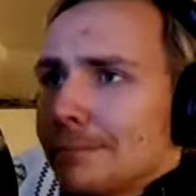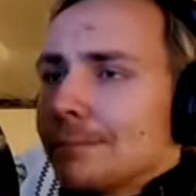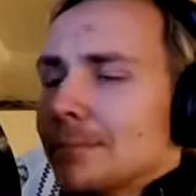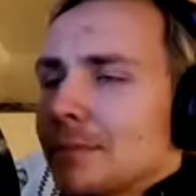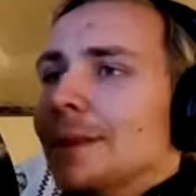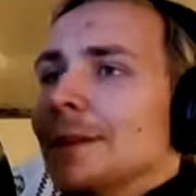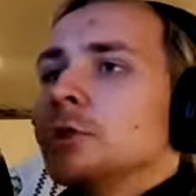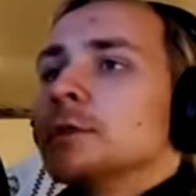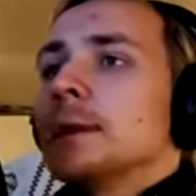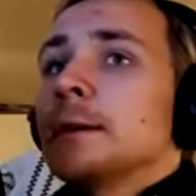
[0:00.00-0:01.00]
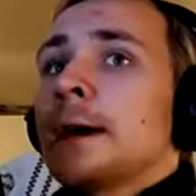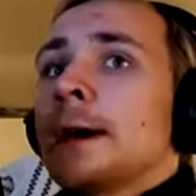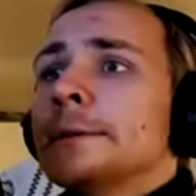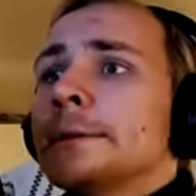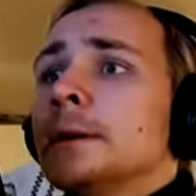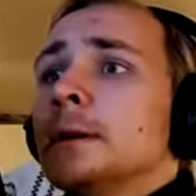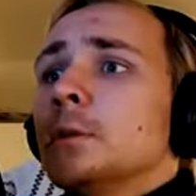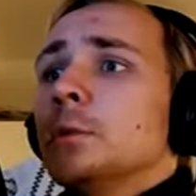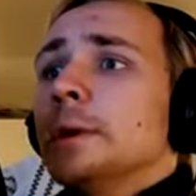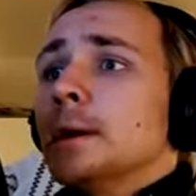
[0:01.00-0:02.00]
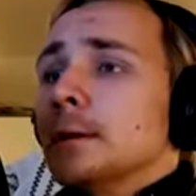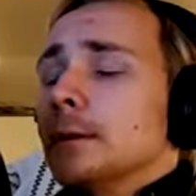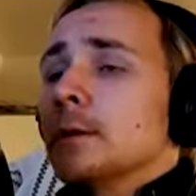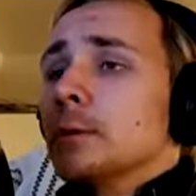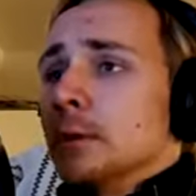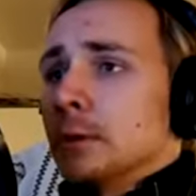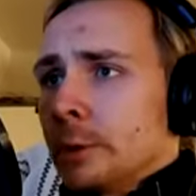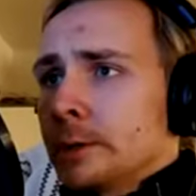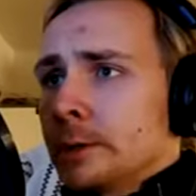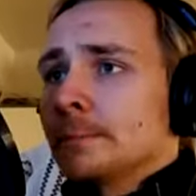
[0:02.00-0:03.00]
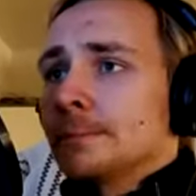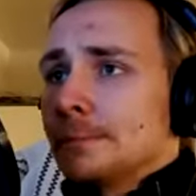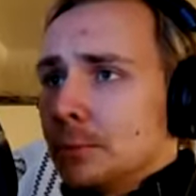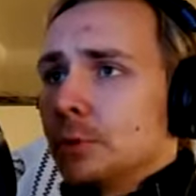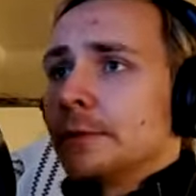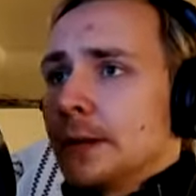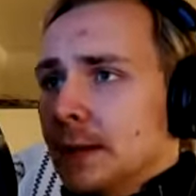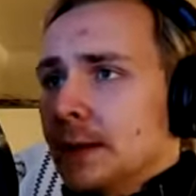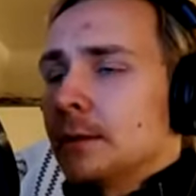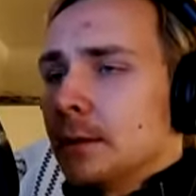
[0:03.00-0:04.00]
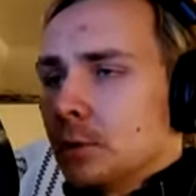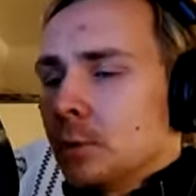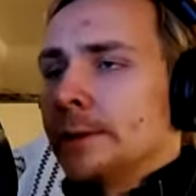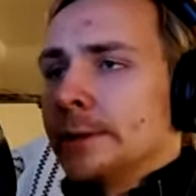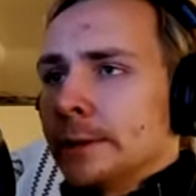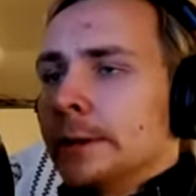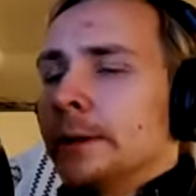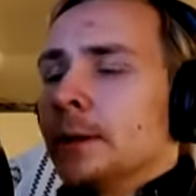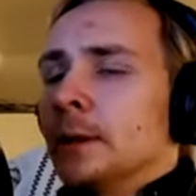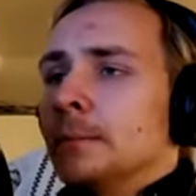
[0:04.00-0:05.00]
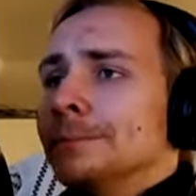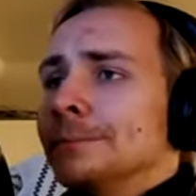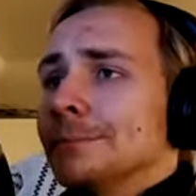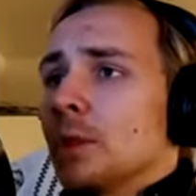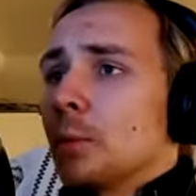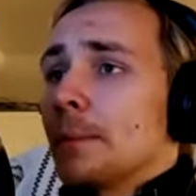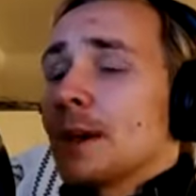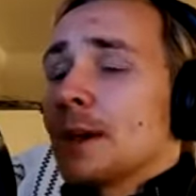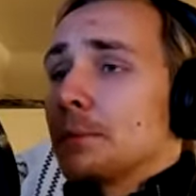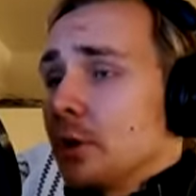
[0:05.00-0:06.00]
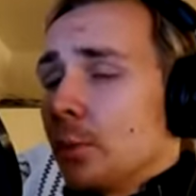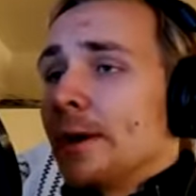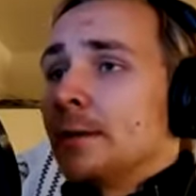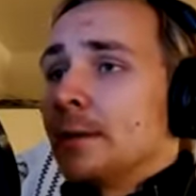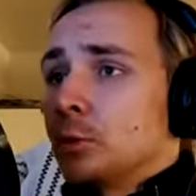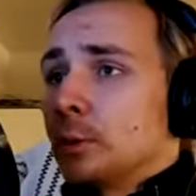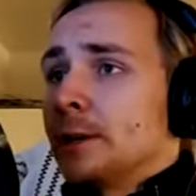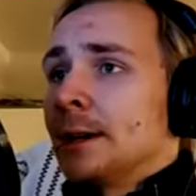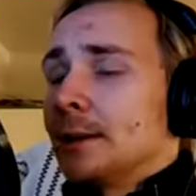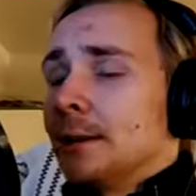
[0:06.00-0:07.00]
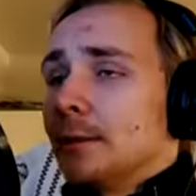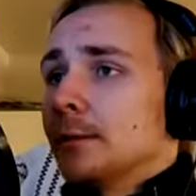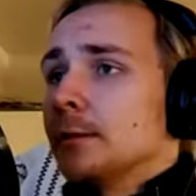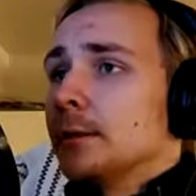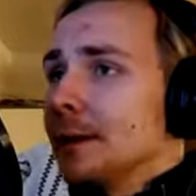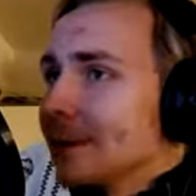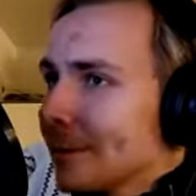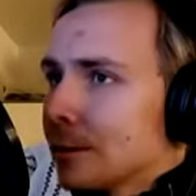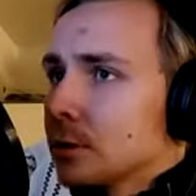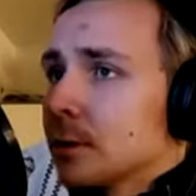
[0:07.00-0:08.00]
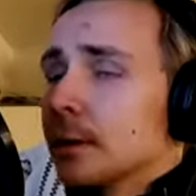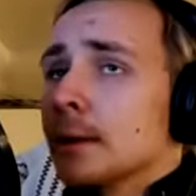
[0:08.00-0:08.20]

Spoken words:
Spelled just like that. We are also on Twitter. You can find a link to the Twitter on the website, but otherwise our Twitter handle is also The Extinctions.